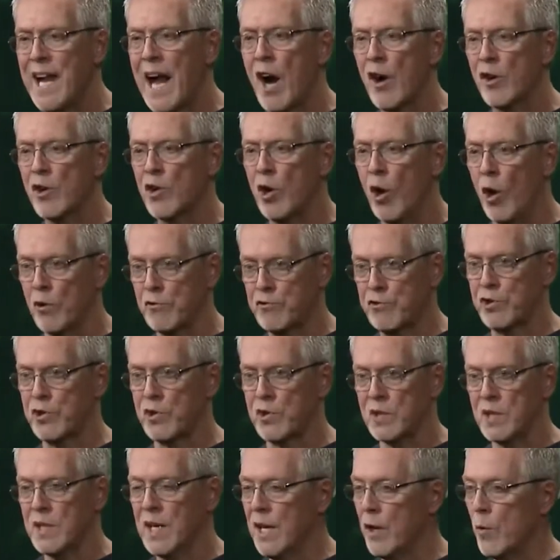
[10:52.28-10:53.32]
had a
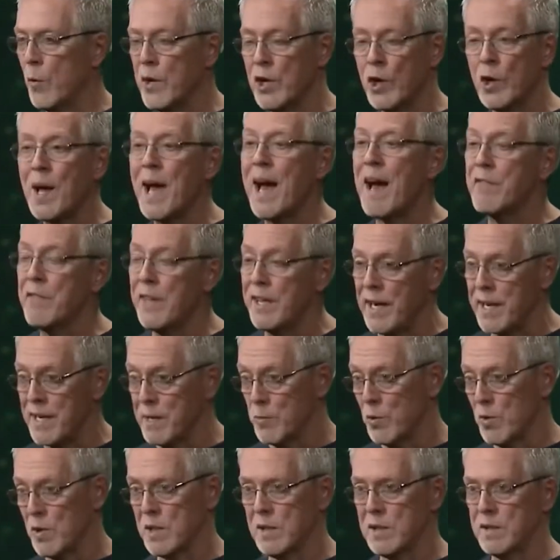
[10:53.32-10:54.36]
privileged
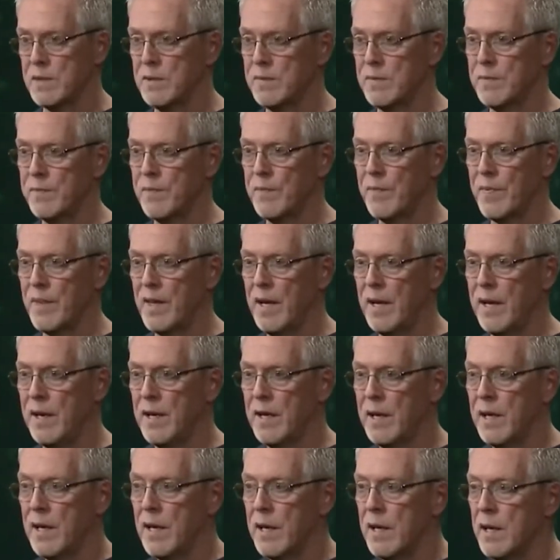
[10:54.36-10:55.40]
place in our
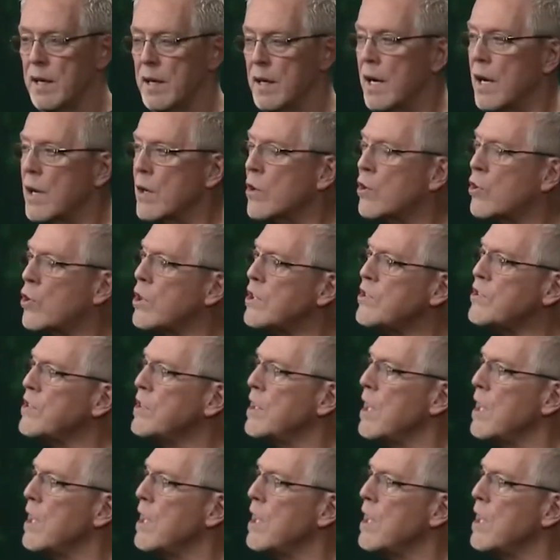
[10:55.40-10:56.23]
culture. We don't have that